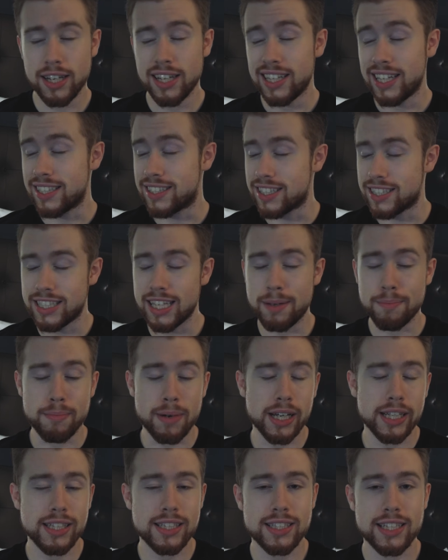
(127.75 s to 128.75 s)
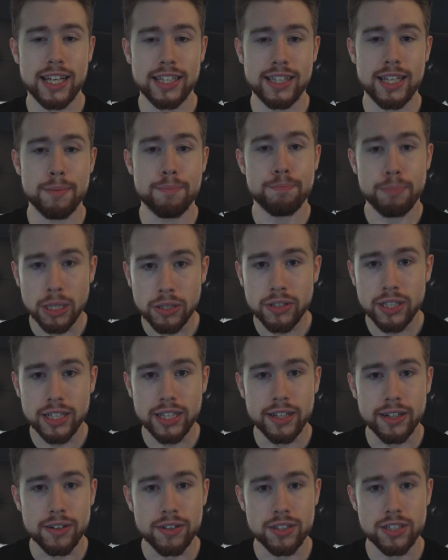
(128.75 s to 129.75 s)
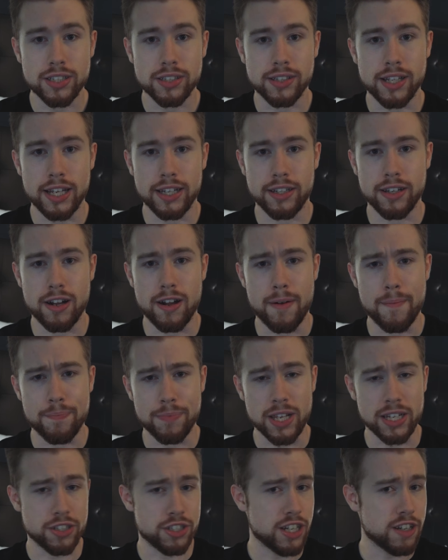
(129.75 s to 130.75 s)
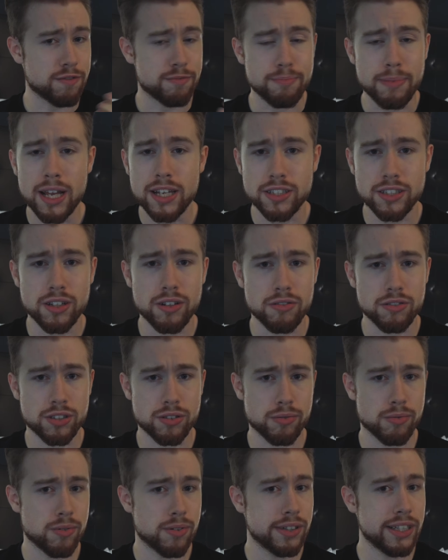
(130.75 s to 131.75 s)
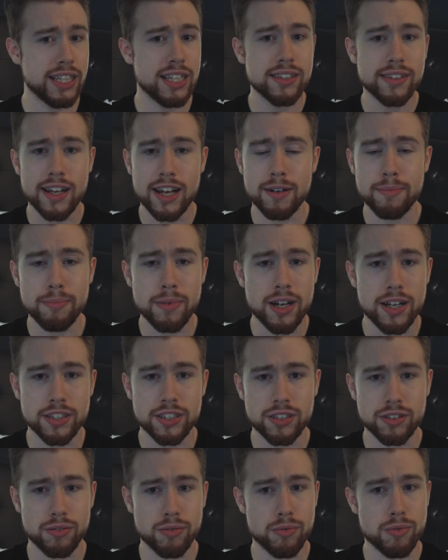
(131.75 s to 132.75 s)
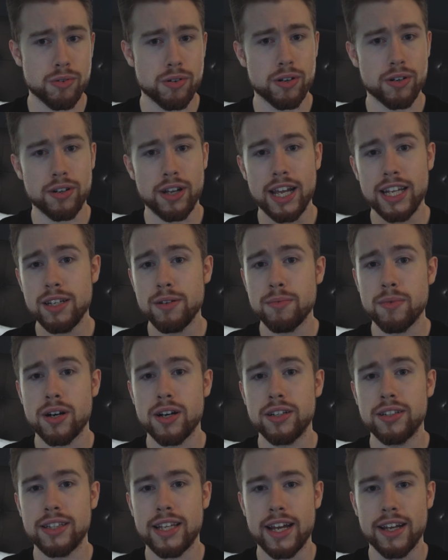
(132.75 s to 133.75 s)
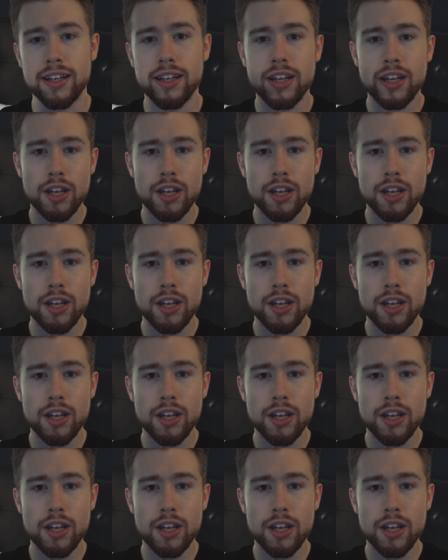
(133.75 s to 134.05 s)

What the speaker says: It's the same mindset that billionaires like Jeff Bezos or an Elon Musk or anyone that